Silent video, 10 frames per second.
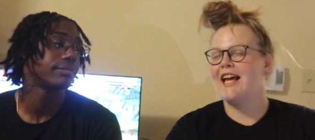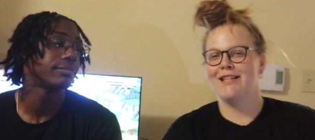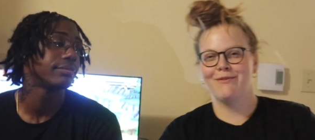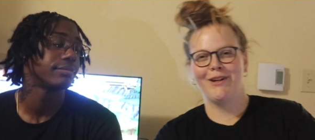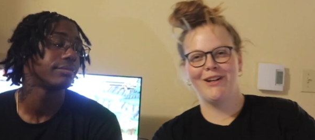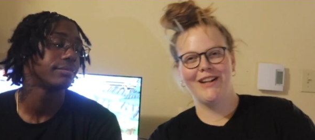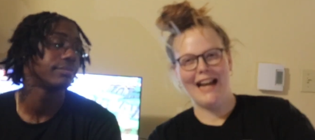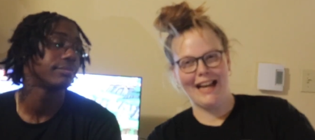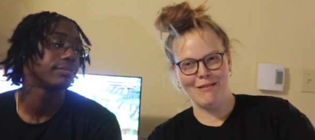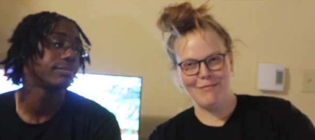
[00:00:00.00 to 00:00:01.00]
Speaker 1: because we're good
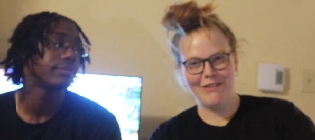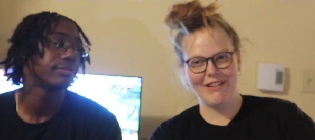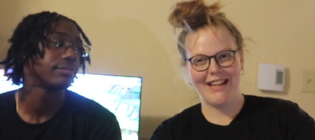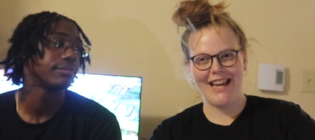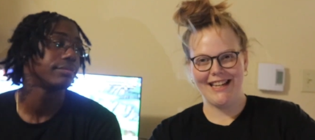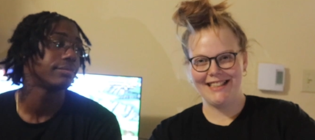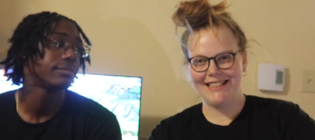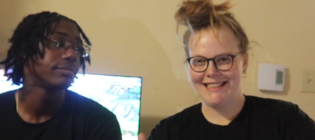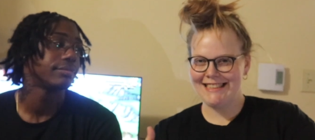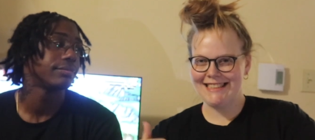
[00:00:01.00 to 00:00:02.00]
at communicating.
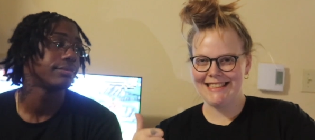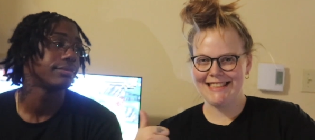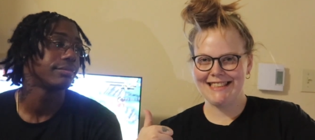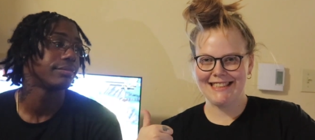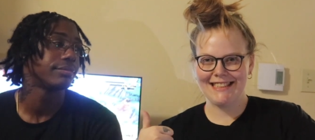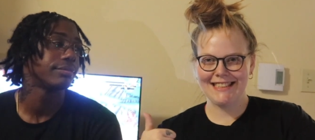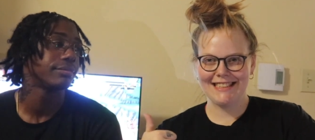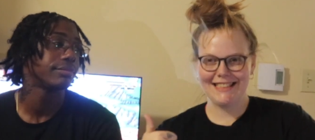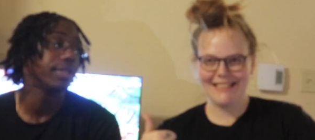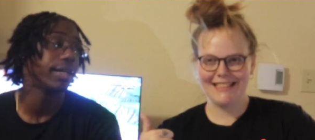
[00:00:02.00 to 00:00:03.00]

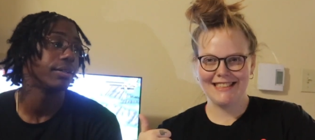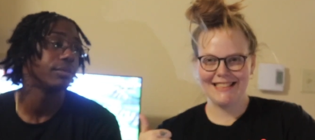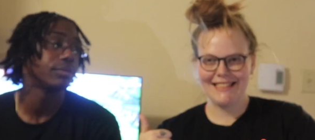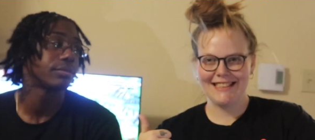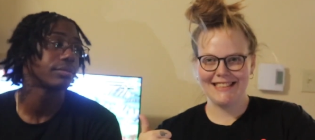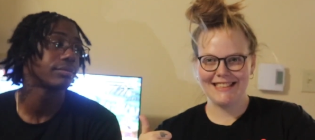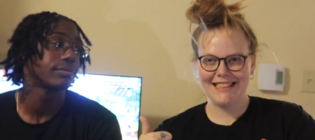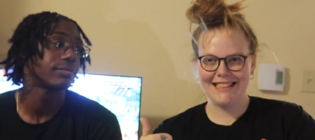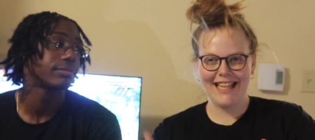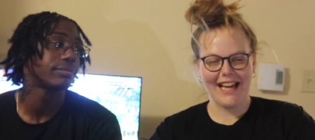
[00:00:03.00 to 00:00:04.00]
No.
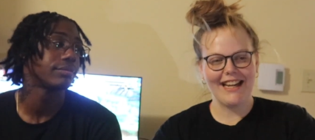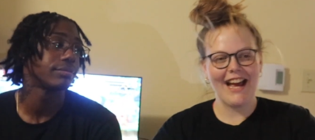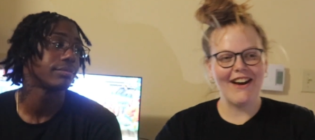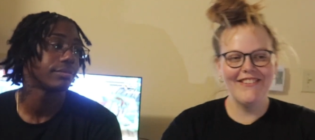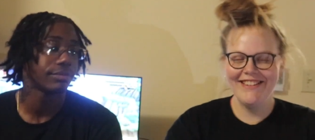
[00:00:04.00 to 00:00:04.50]
Yeah, now.